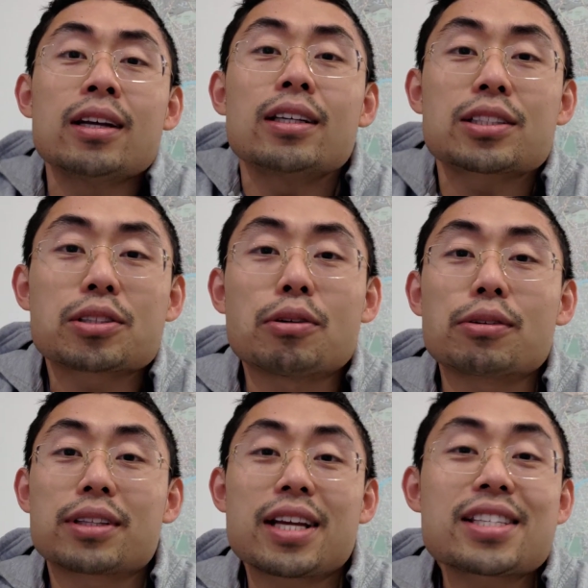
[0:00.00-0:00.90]

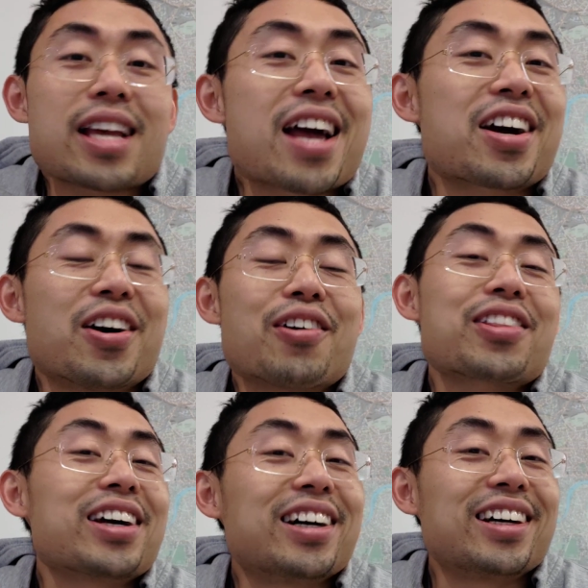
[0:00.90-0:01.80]
So this I call
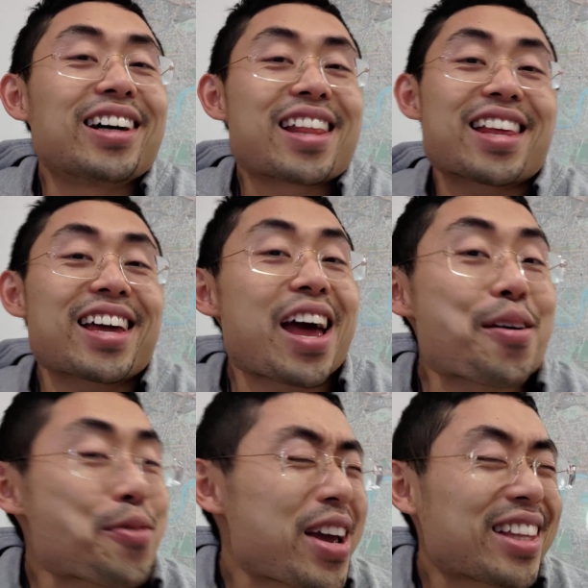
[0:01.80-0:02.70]
the
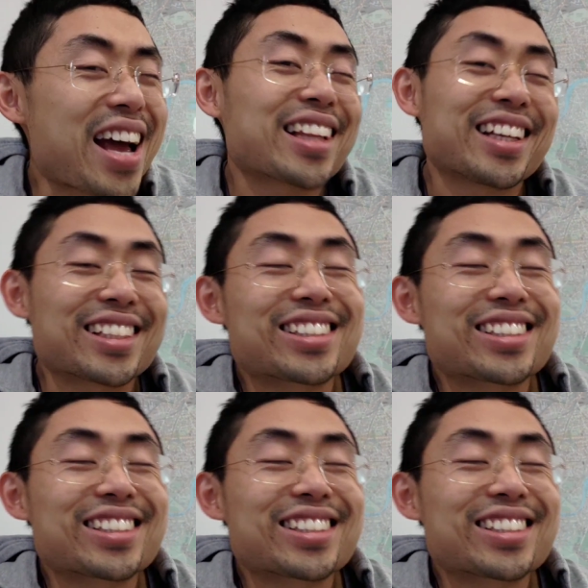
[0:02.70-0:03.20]
cafe technique.